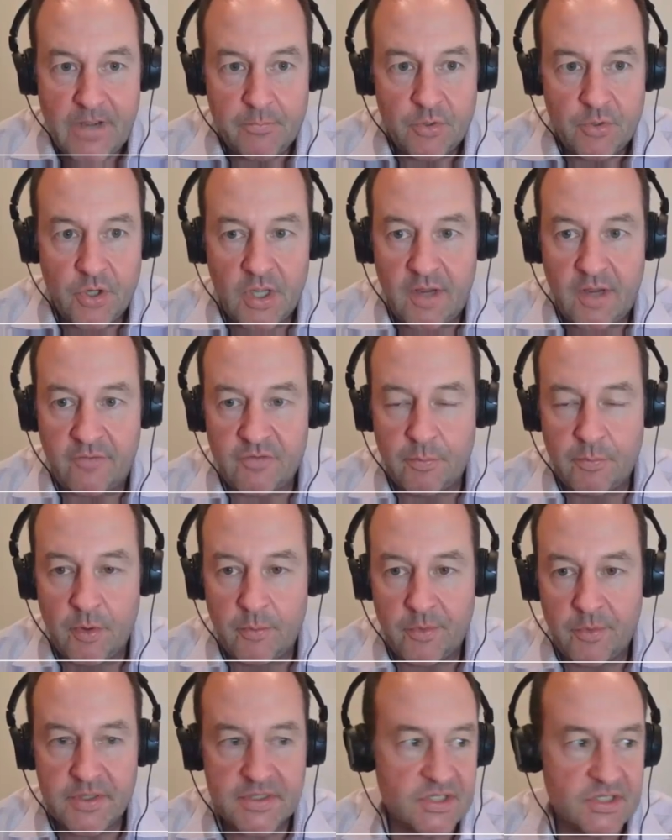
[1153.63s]
i'm going to have to
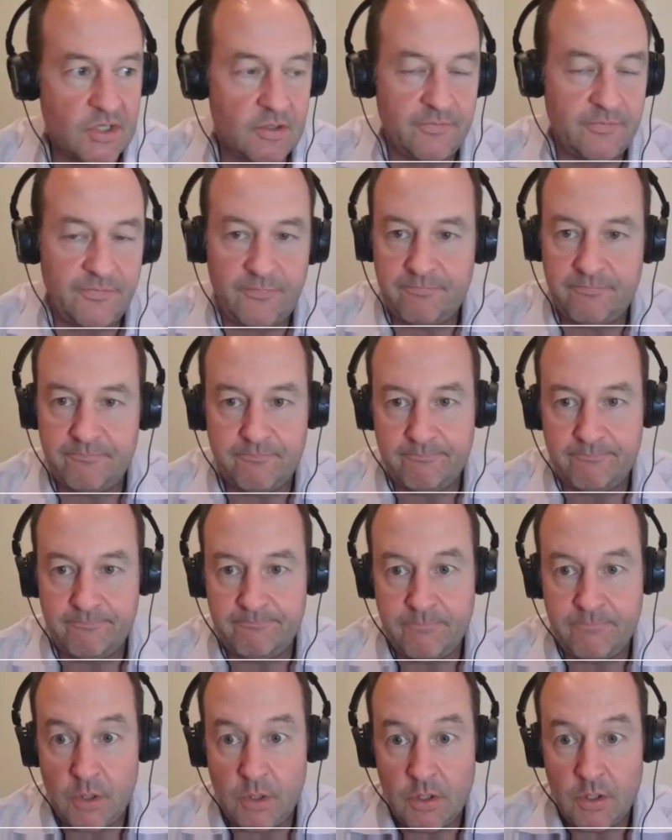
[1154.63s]
put myself
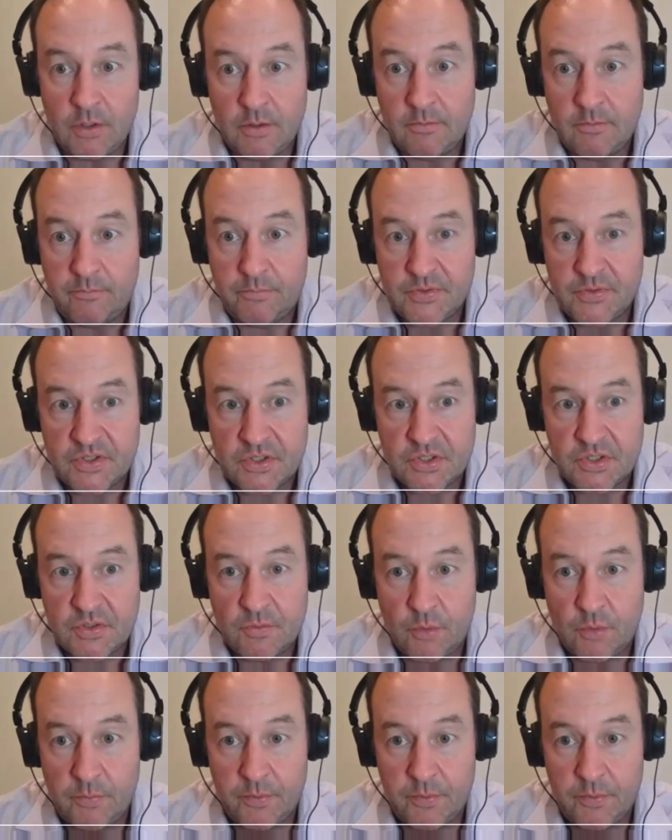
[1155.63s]
in
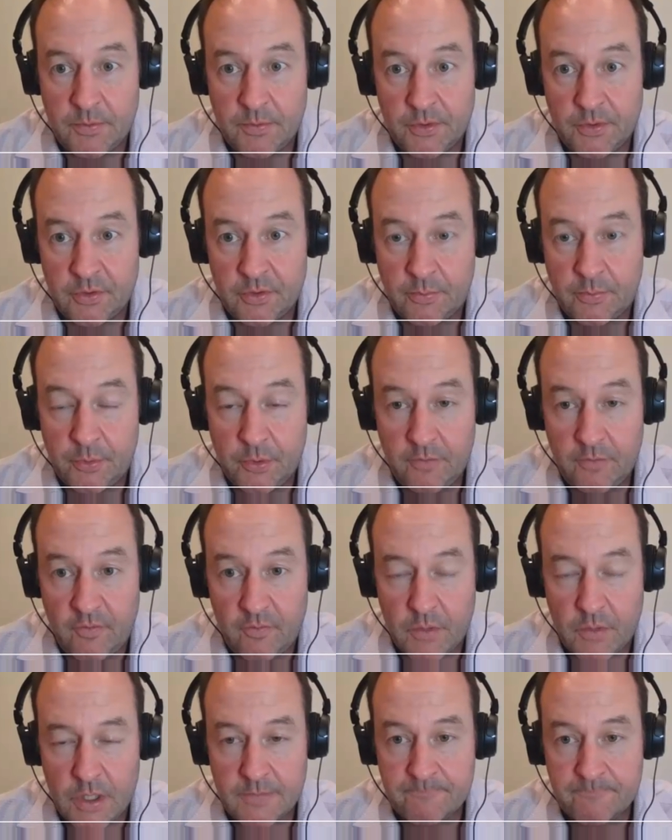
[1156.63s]
position where people don't
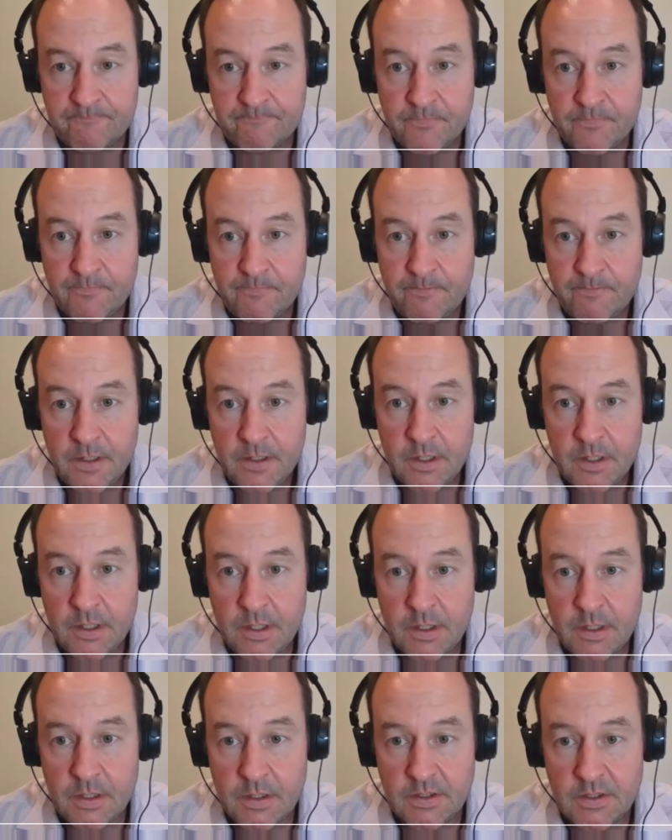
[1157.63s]
approve of me
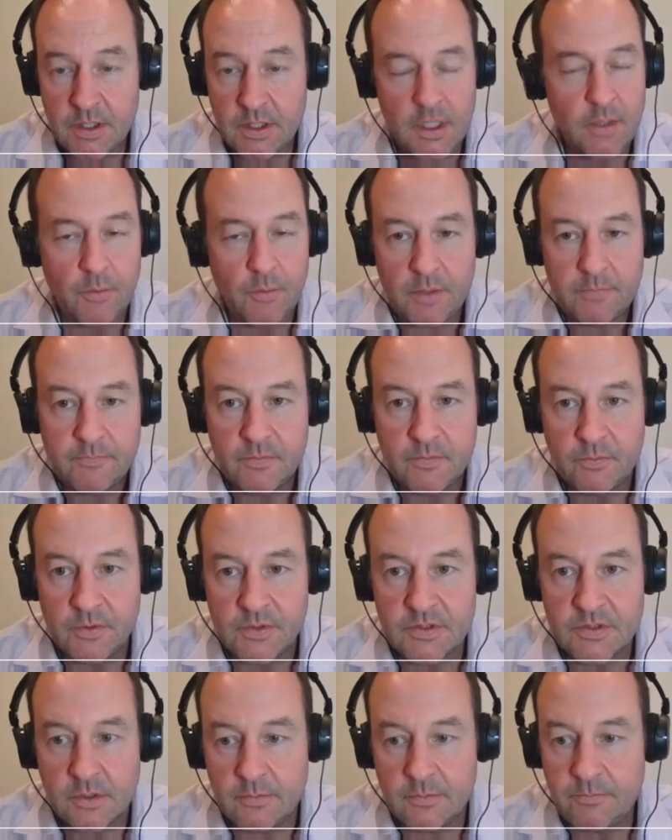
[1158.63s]
and anyway
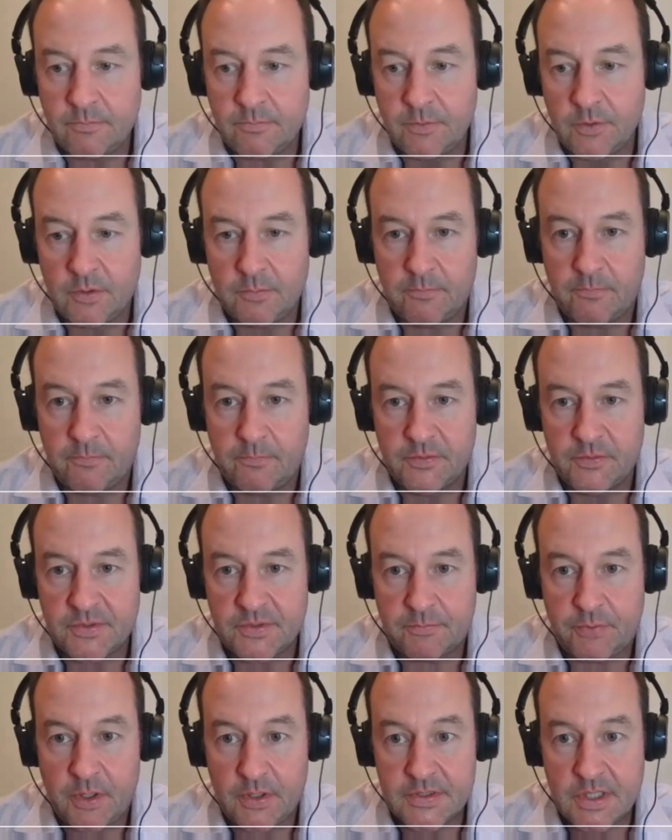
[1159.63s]
so we could
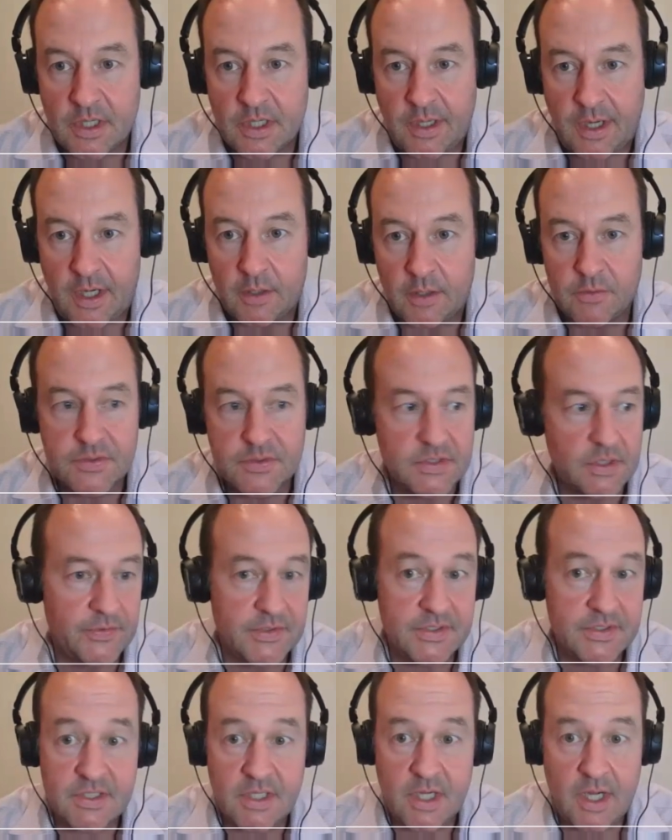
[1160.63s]
probably talk hours
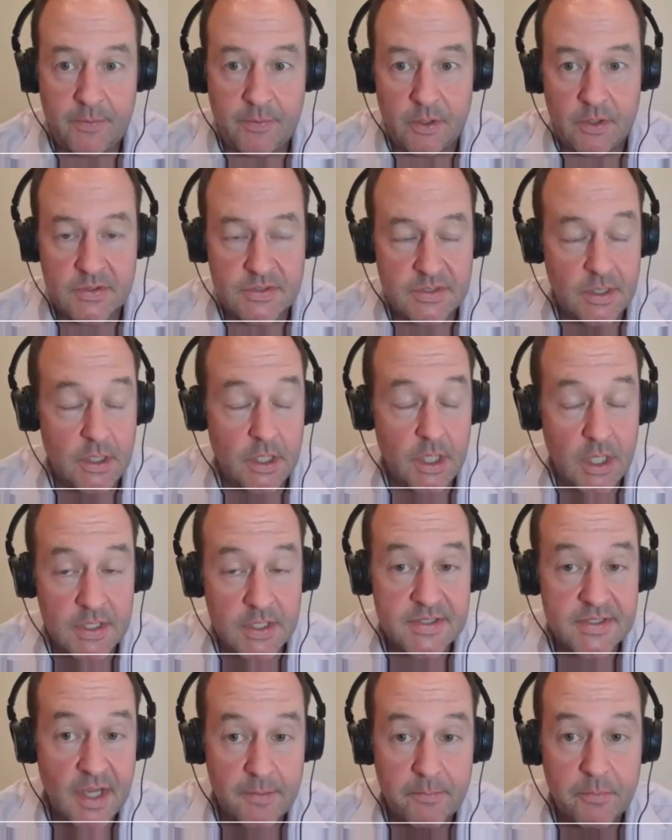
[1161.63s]
on this topic because it
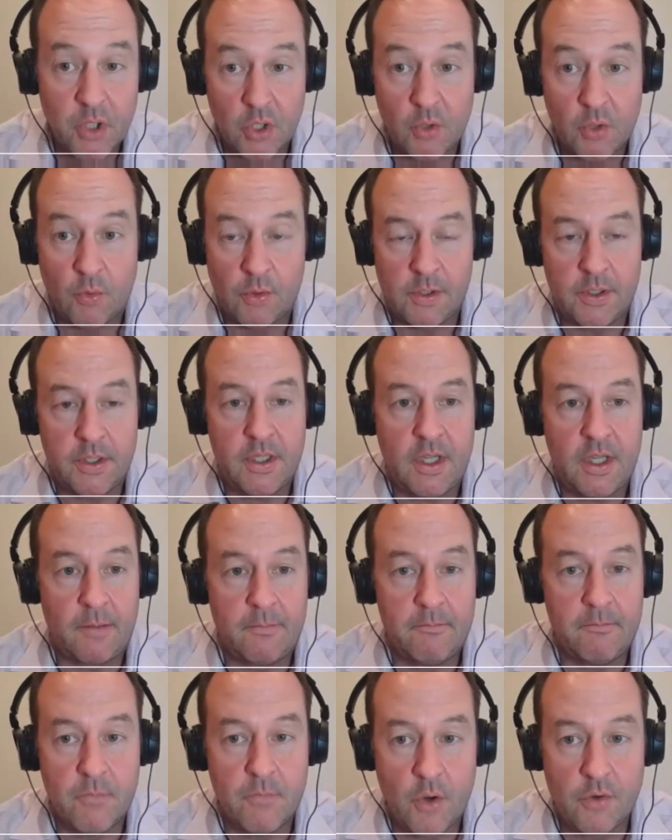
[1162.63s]
is a big one
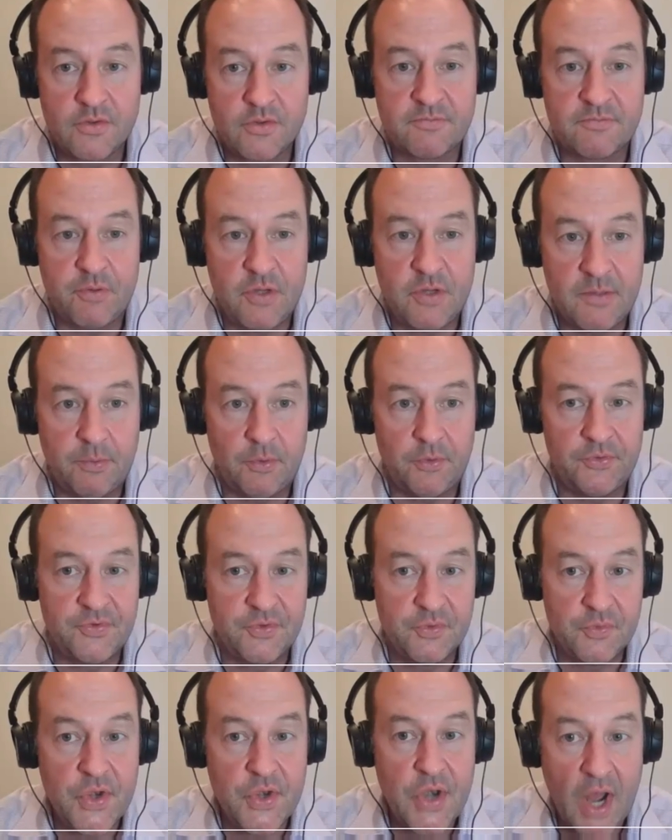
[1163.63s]
and most people
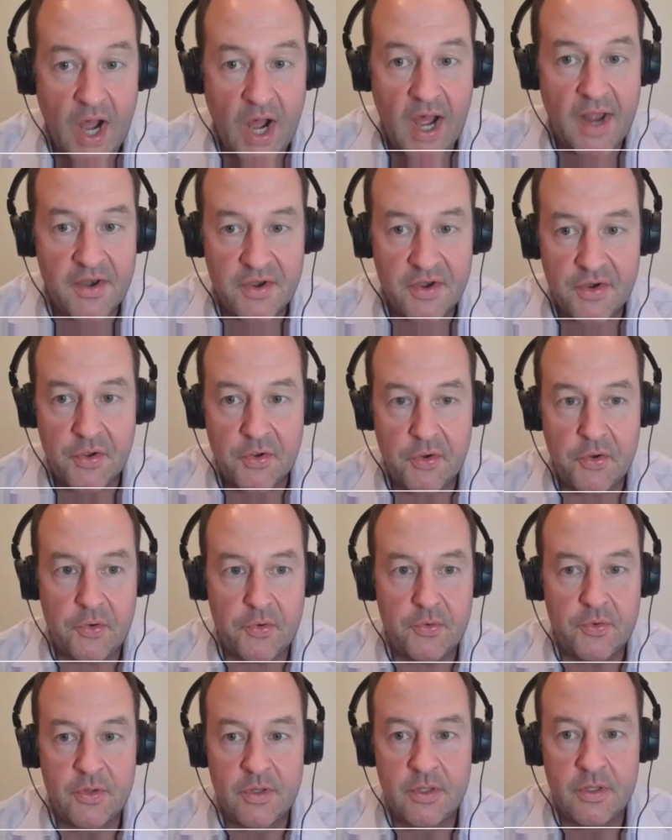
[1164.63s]
do not
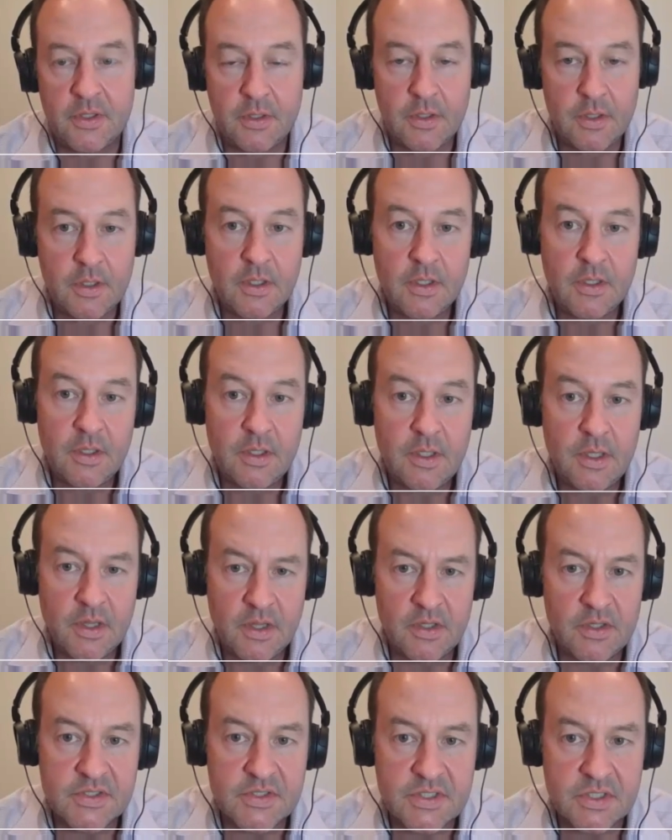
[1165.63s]
know
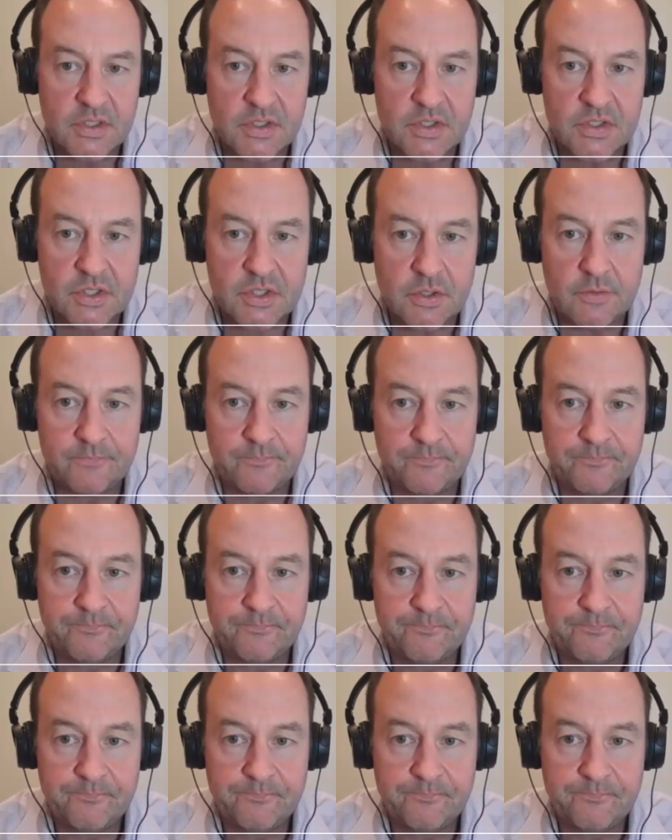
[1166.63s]
that it's an issue